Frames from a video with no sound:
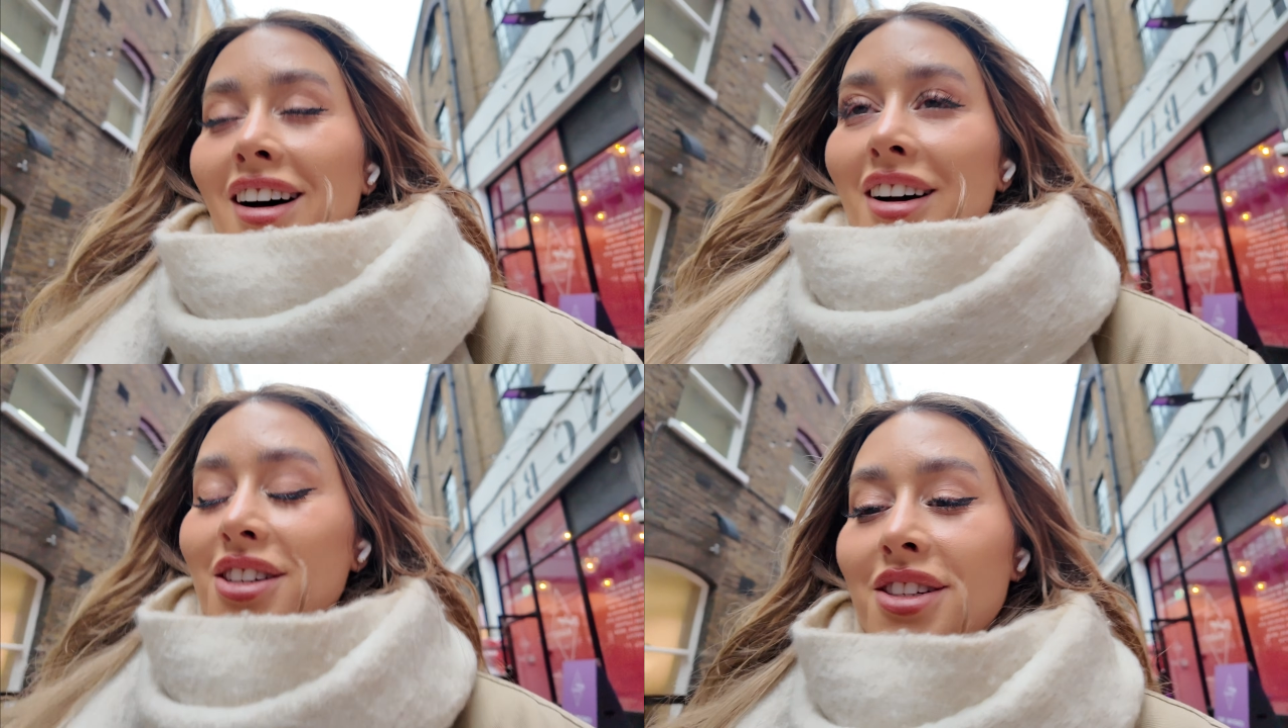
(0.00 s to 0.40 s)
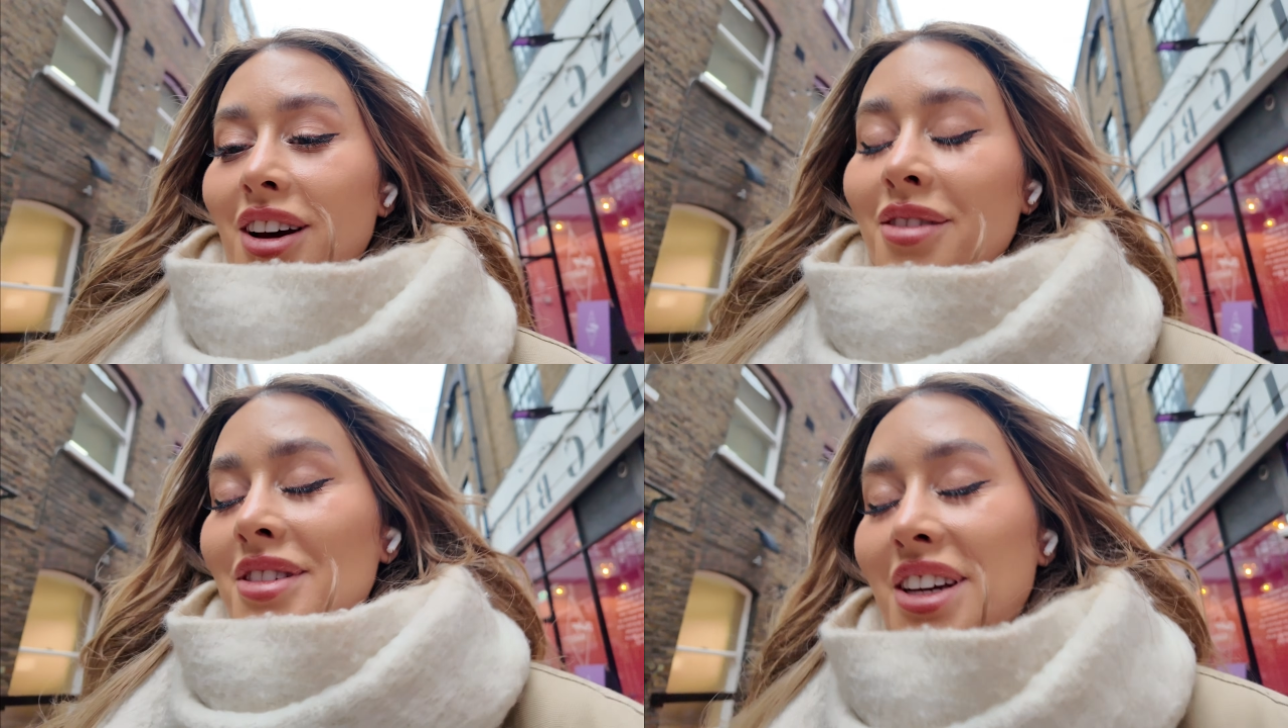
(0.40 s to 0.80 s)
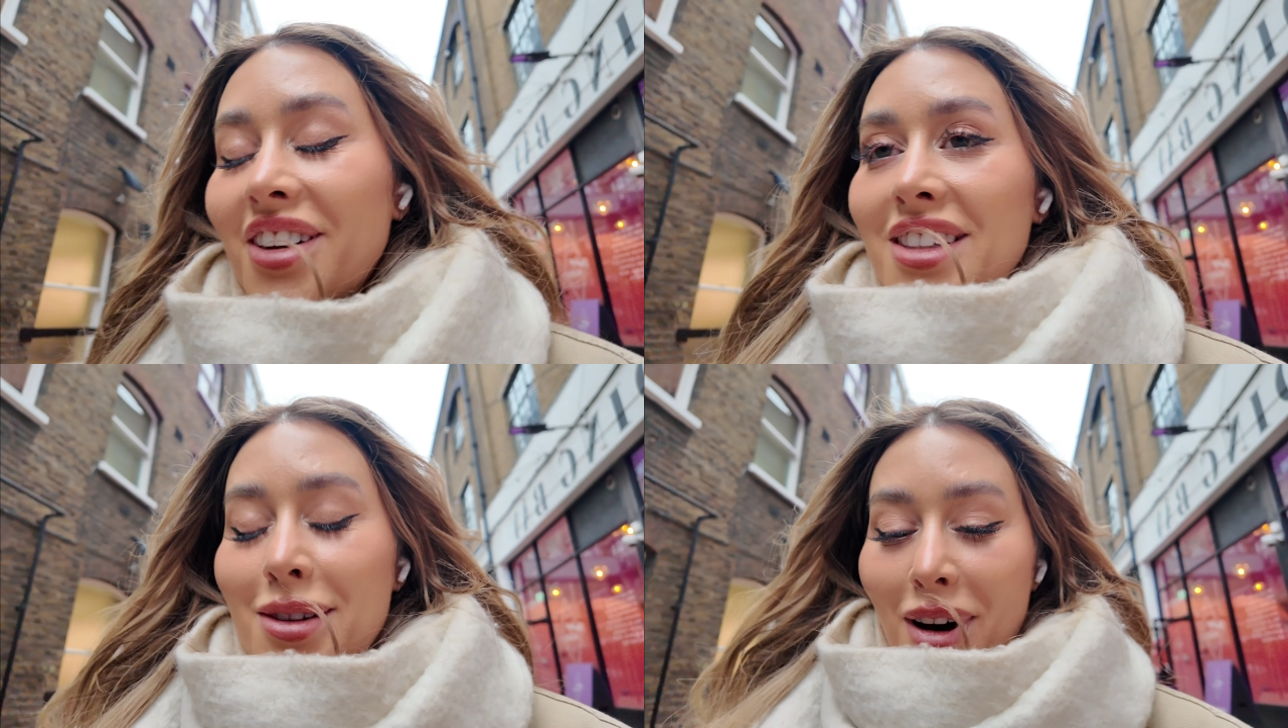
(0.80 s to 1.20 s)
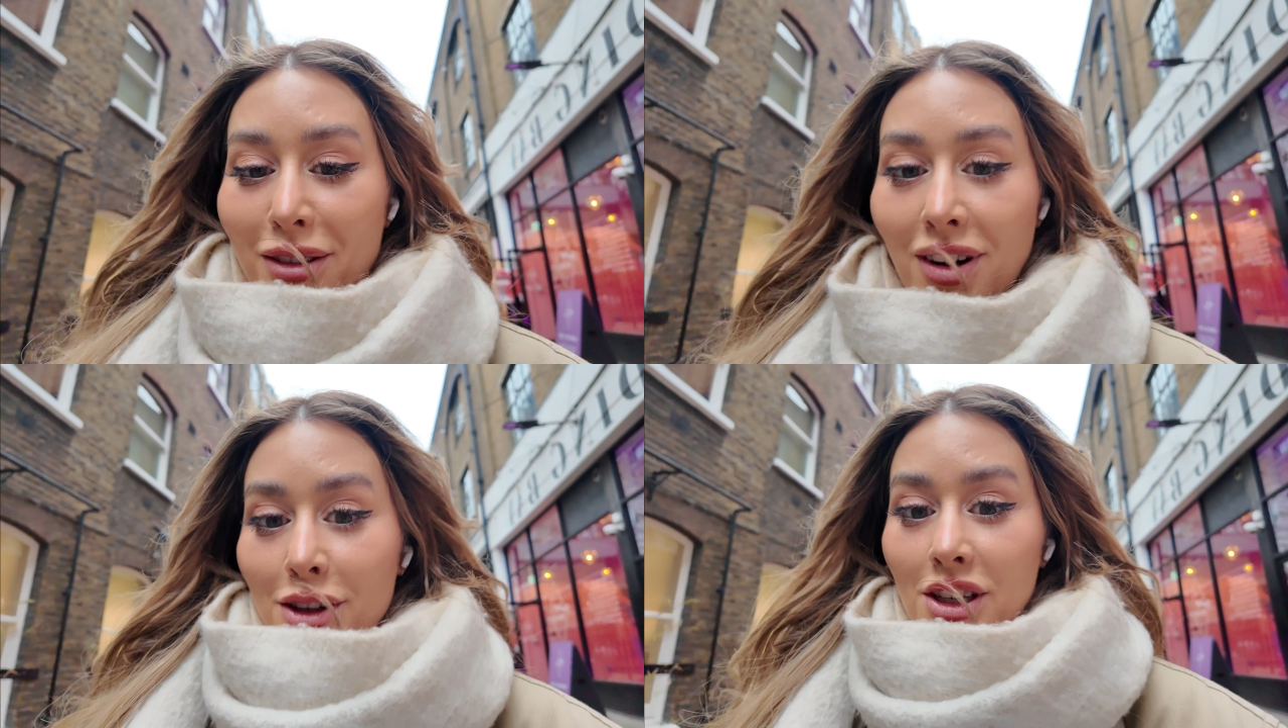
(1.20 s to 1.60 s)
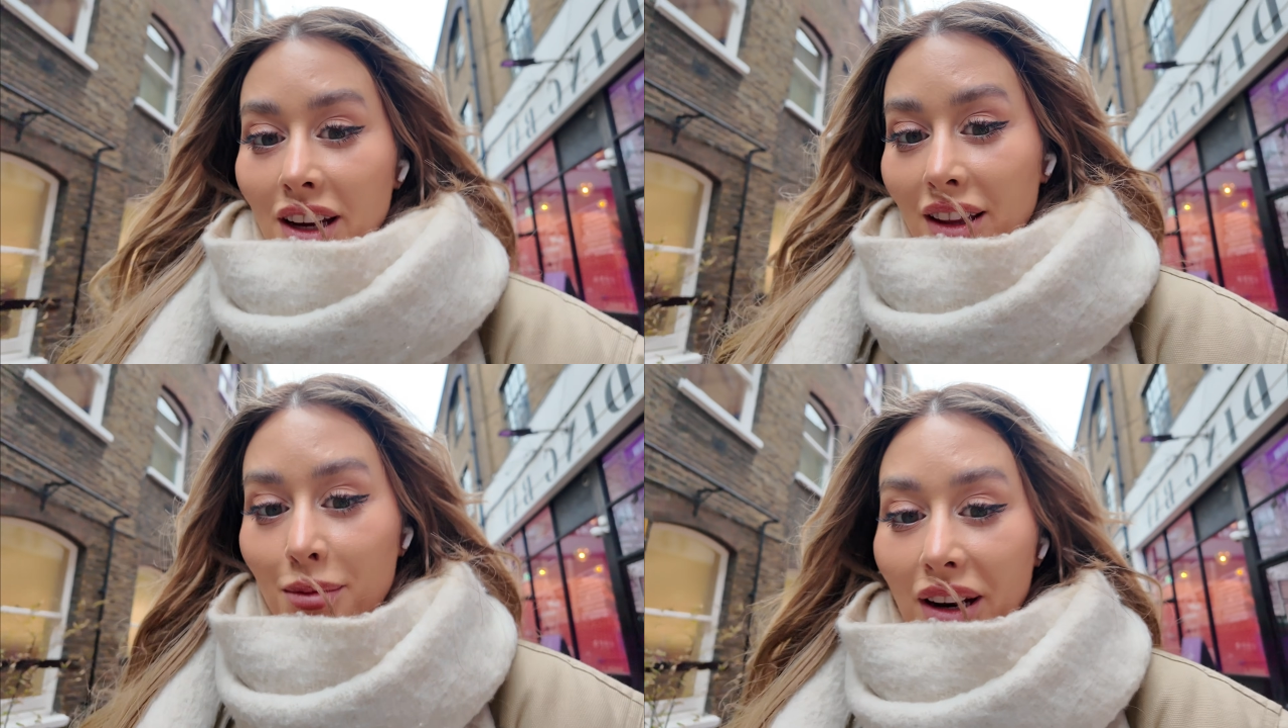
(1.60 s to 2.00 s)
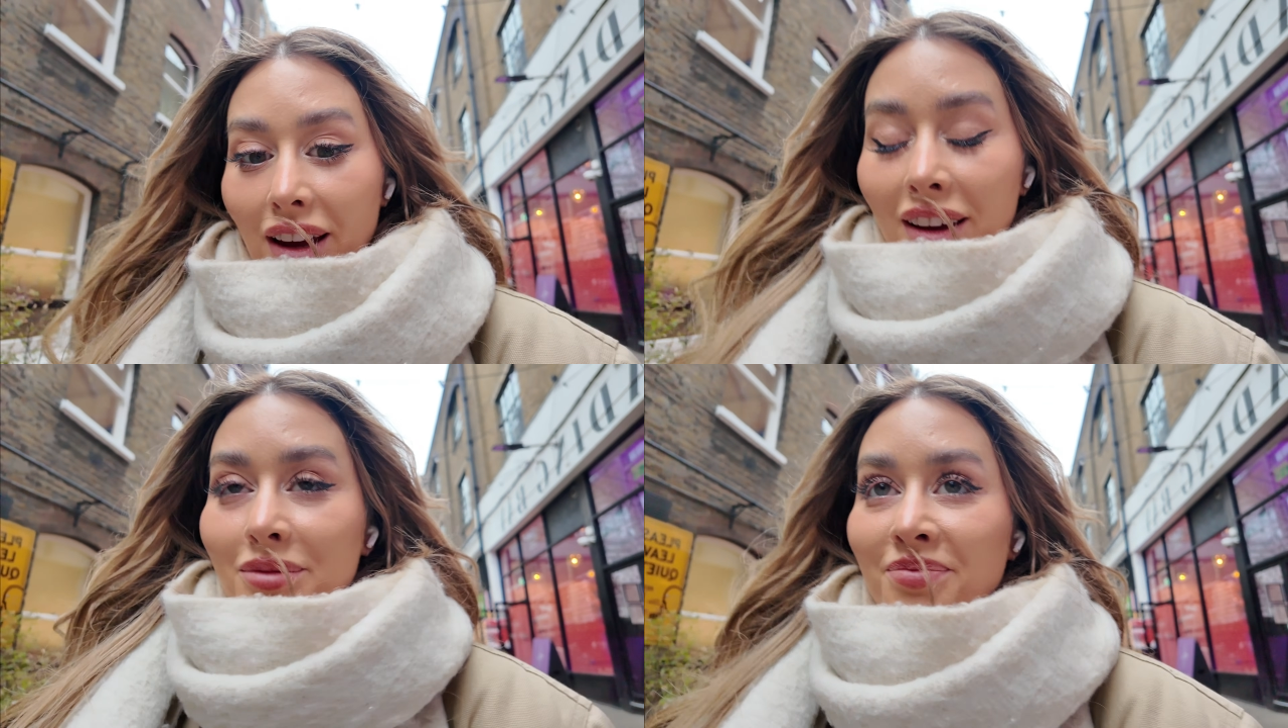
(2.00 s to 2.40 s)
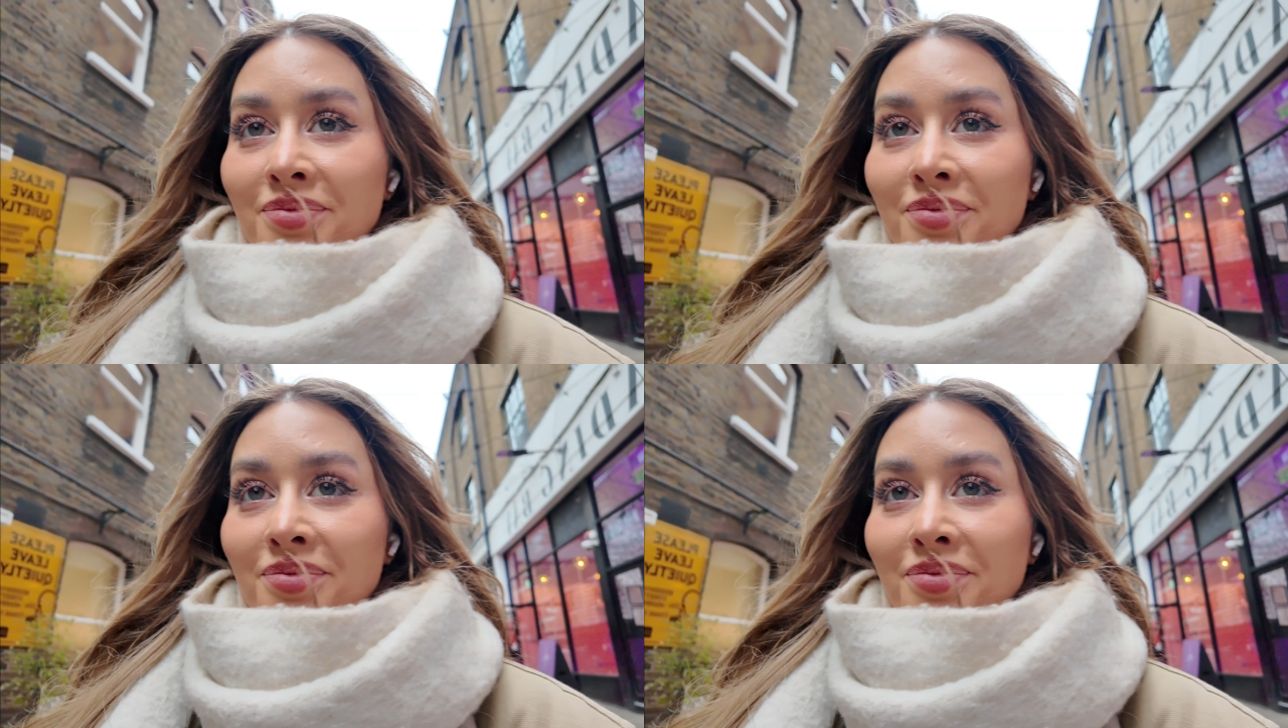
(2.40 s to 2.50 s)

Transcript: I'm seriously malfunctioning at the minute.